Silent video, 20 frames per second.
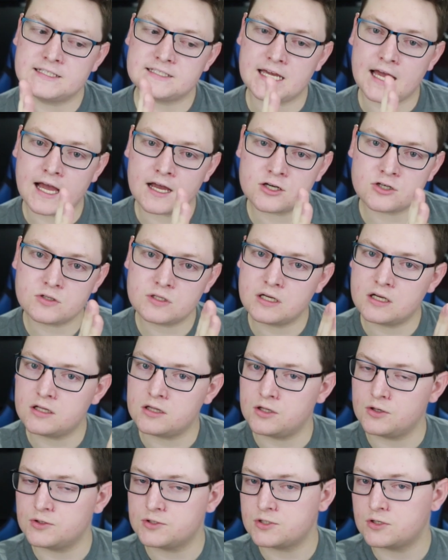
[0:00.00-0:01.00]
it's actually
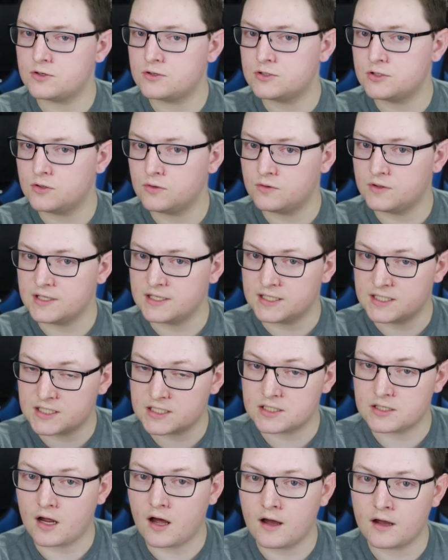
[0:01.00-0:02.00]
closer to the
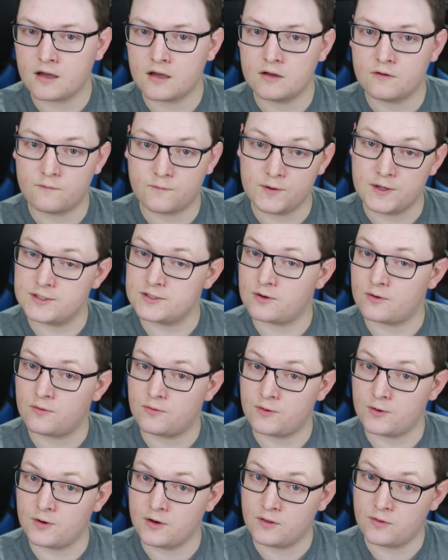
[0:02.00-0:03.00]
stock Freezer
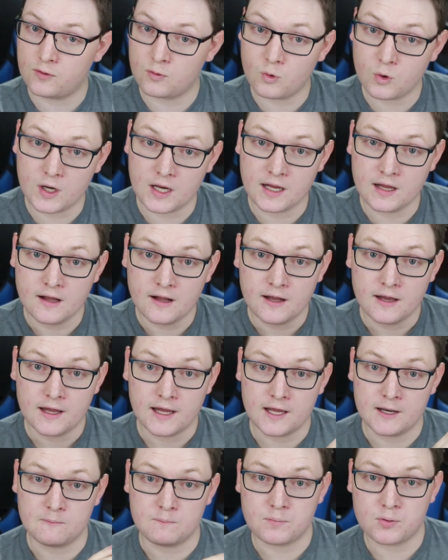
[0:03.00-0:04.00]
33
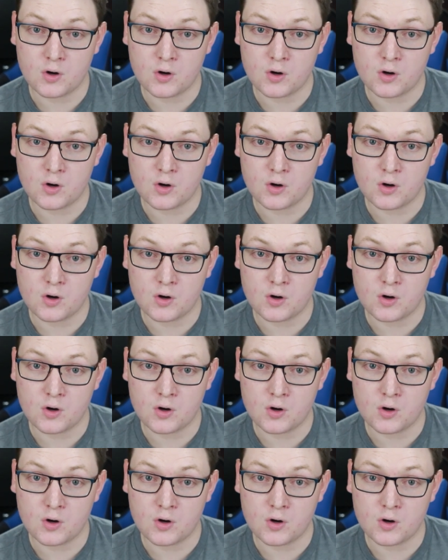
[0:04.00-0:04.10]
in